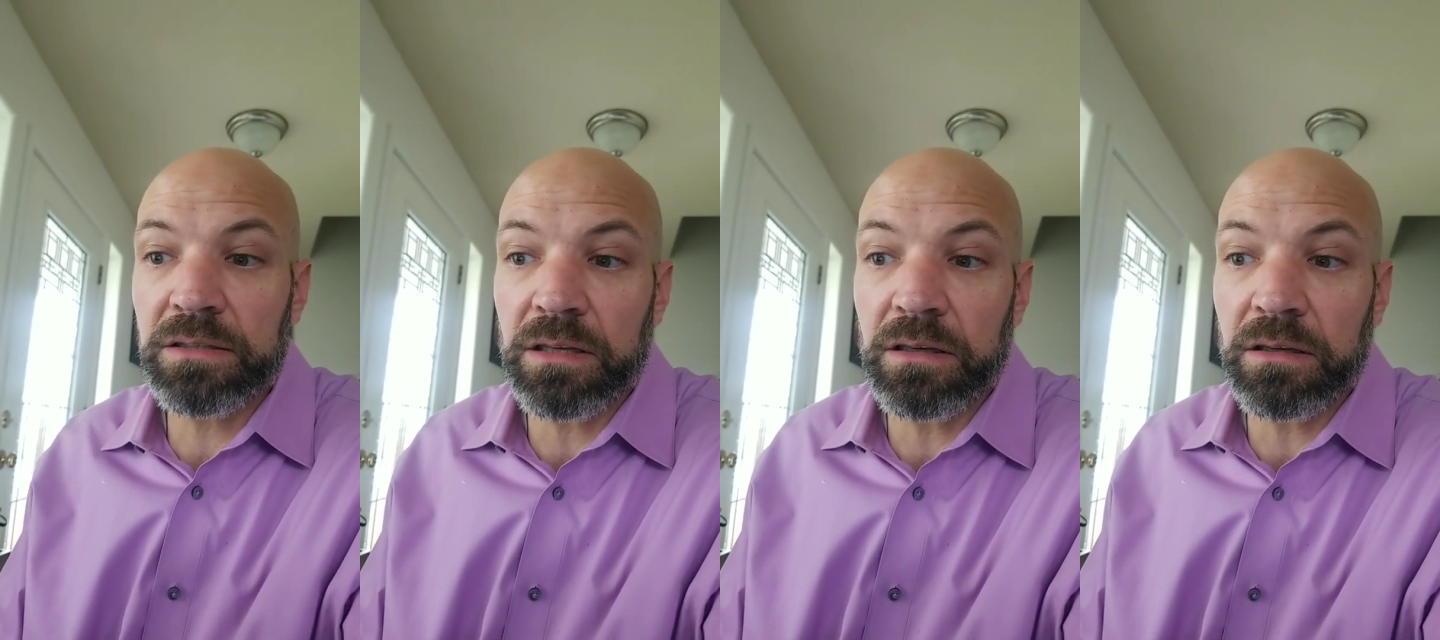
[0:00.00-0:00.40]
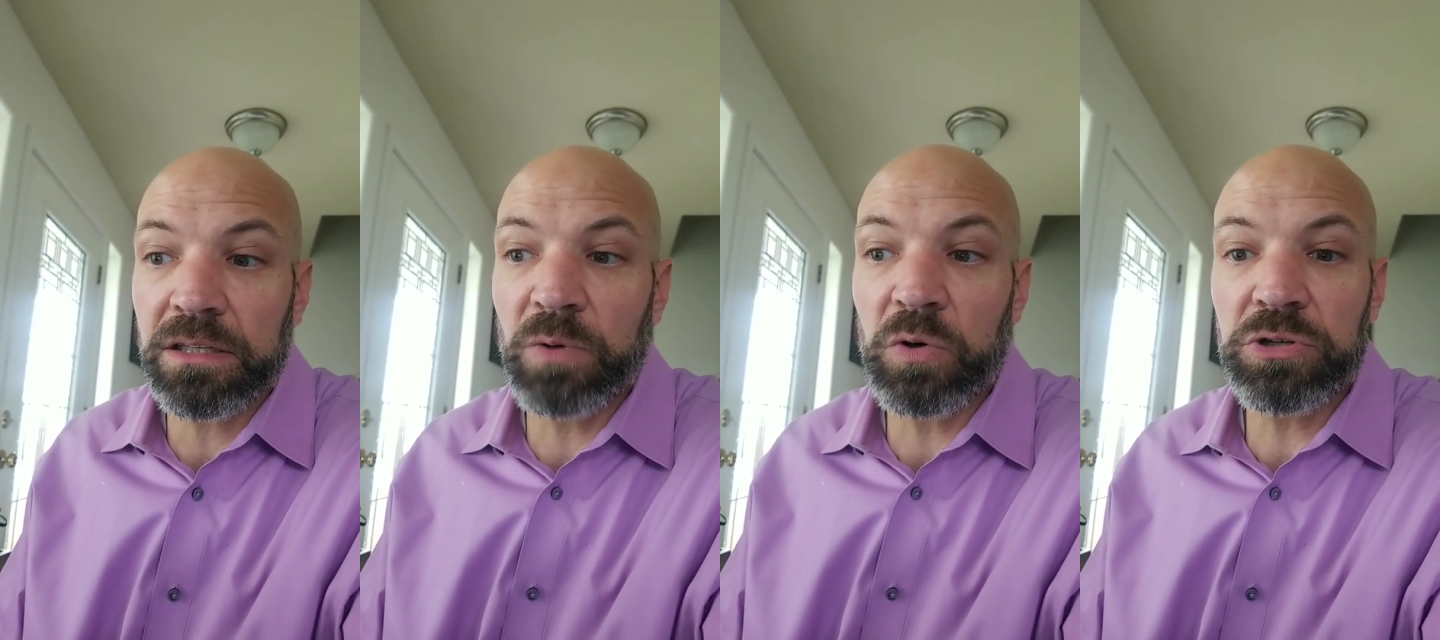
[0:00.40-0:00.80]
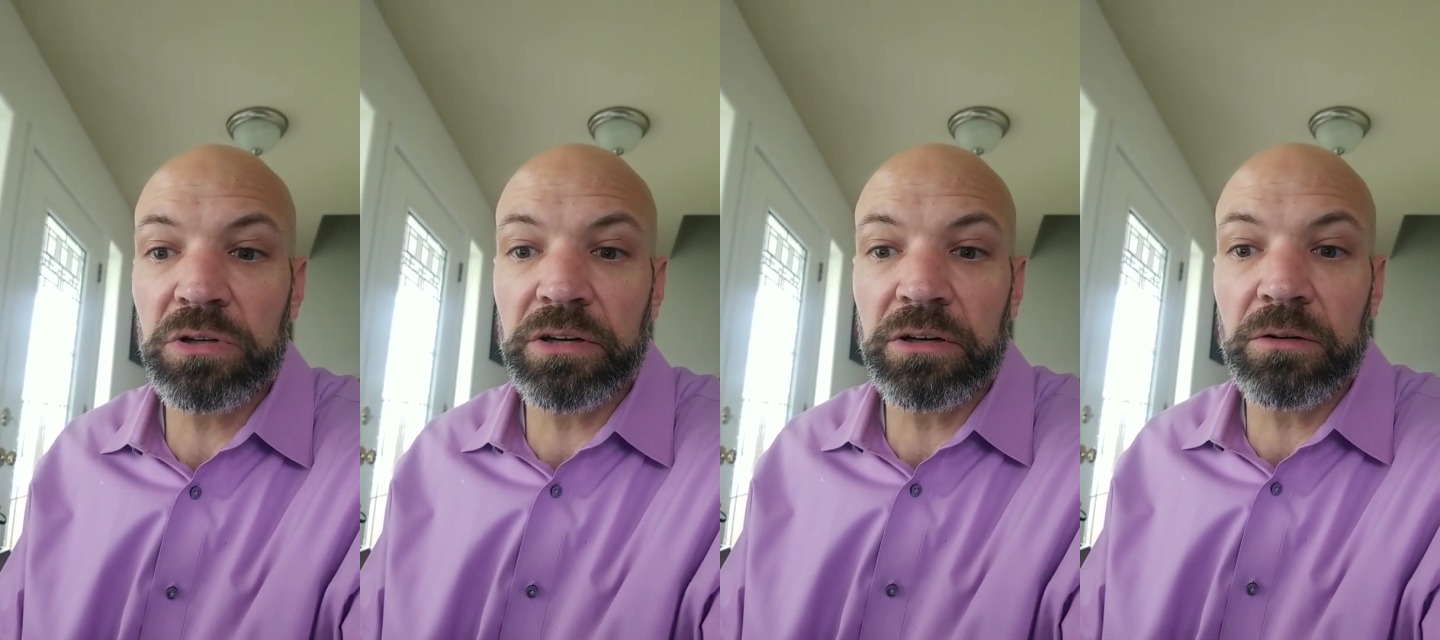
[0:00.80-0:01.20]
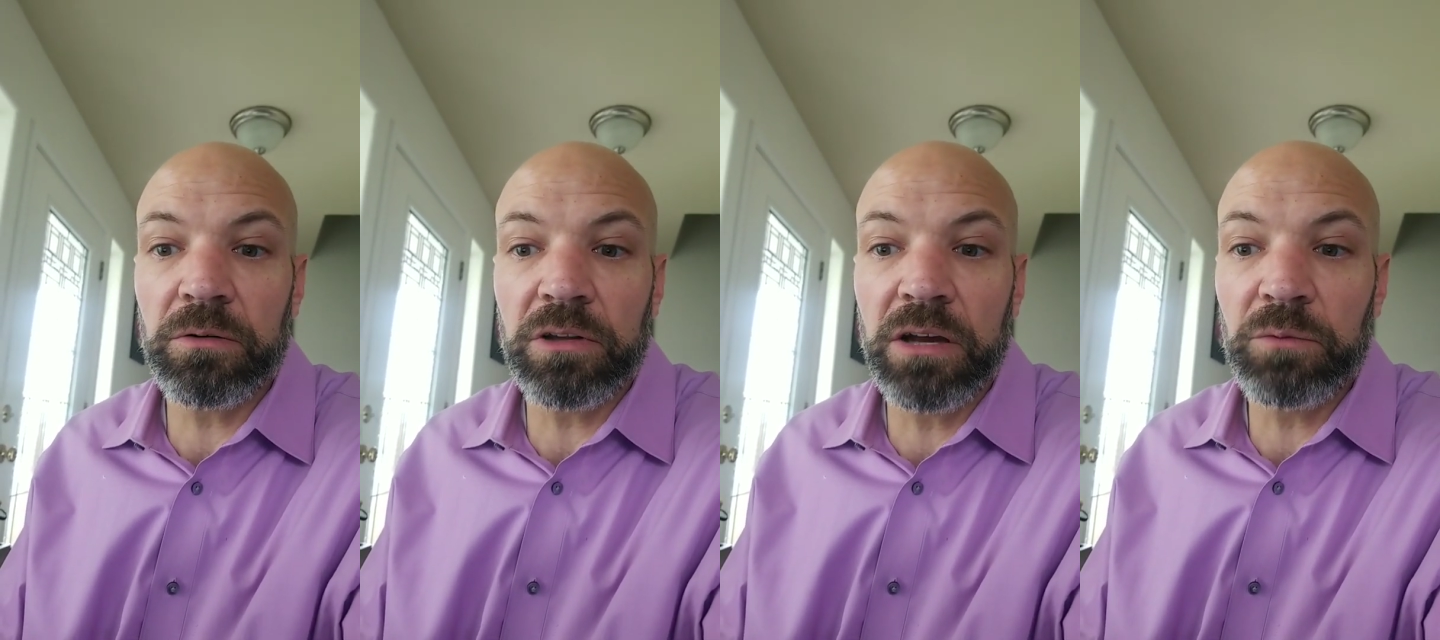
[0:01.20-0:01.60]
exposure and
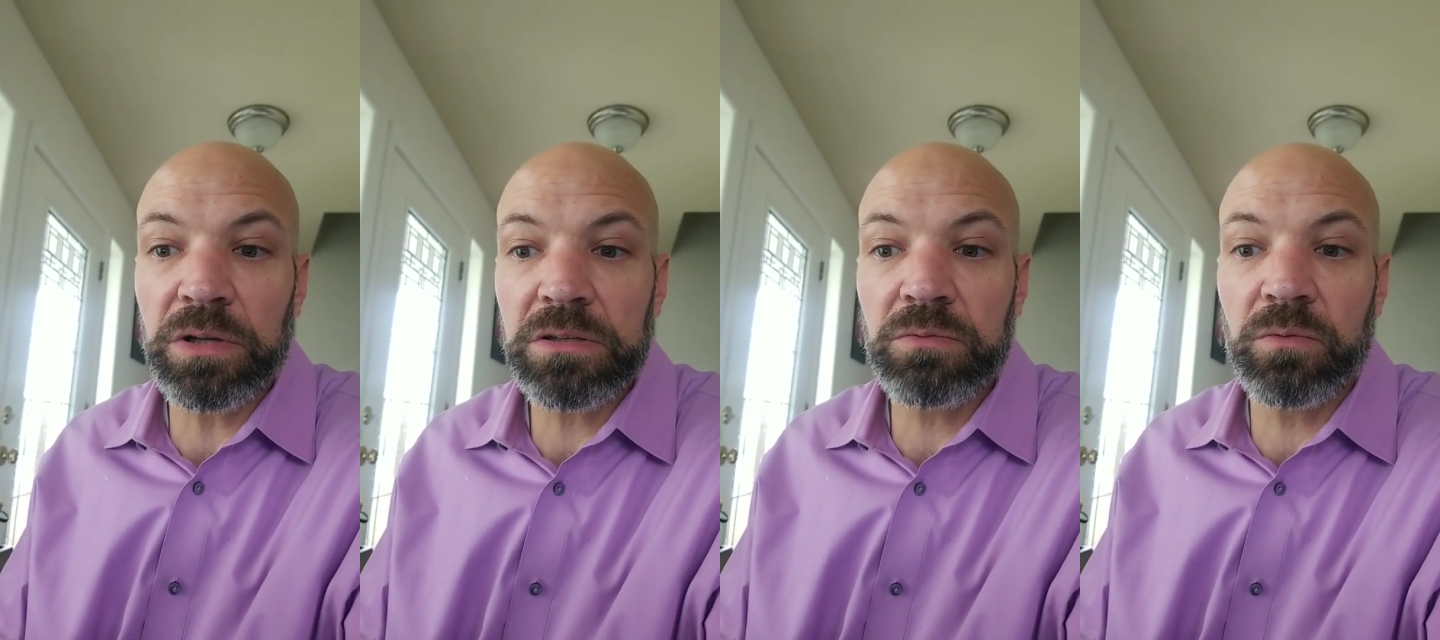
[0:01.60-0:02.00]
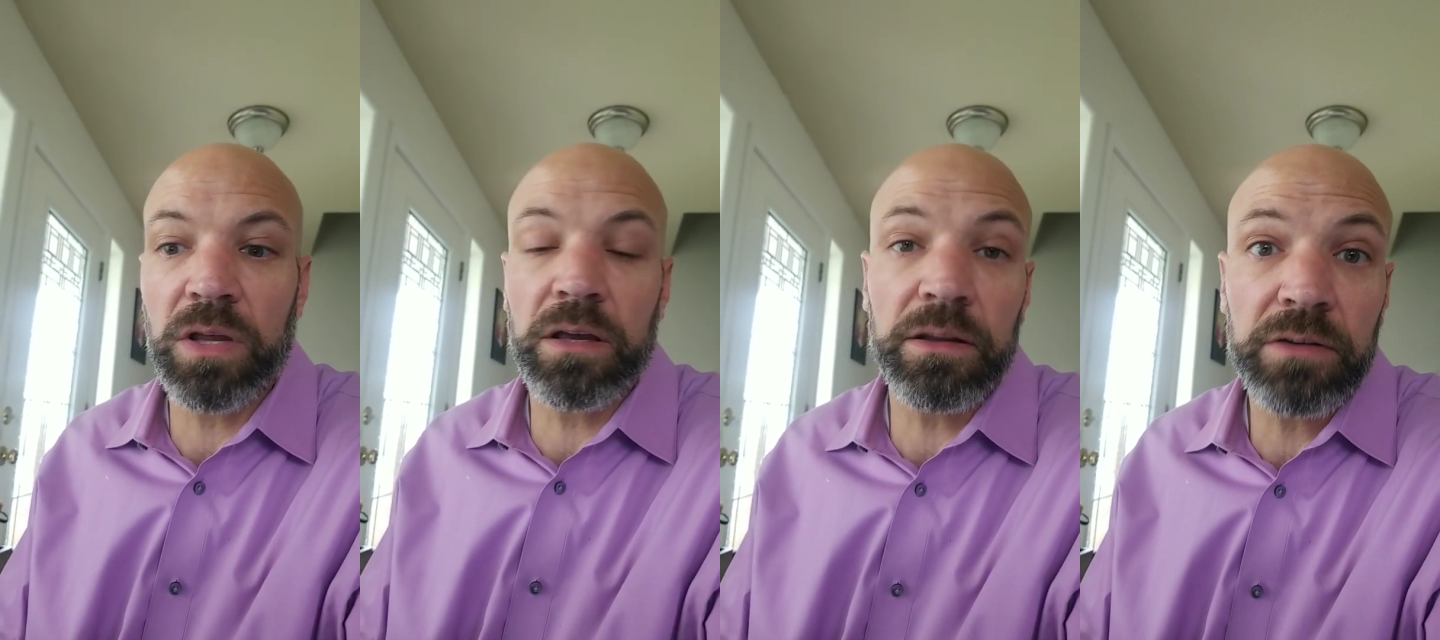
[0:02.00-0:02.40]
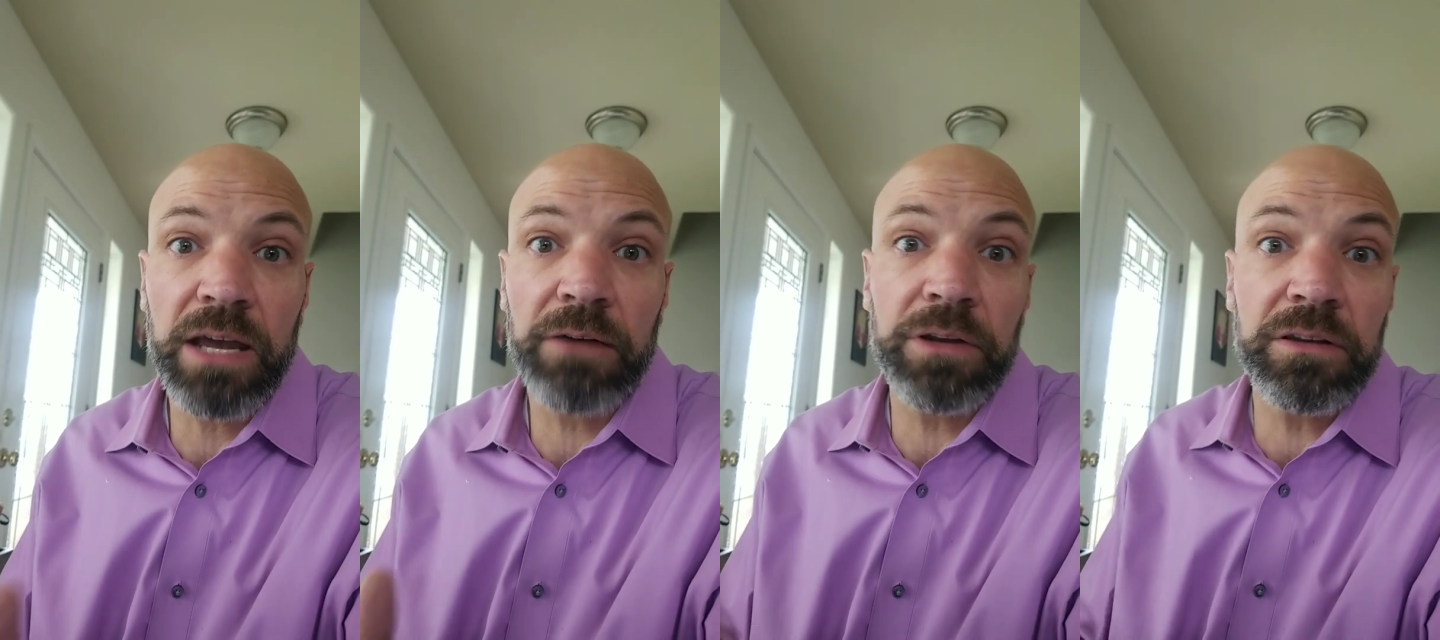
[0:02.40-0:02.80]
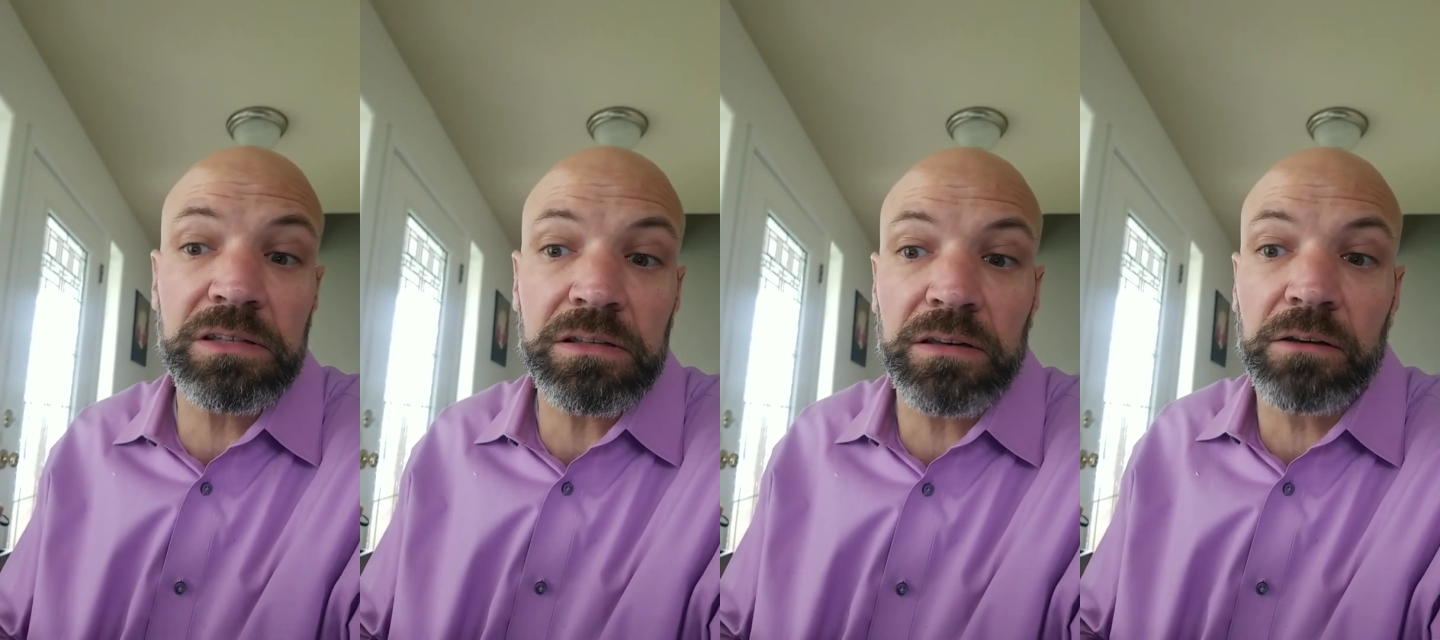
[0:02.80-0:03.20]
your loved ones to have to business.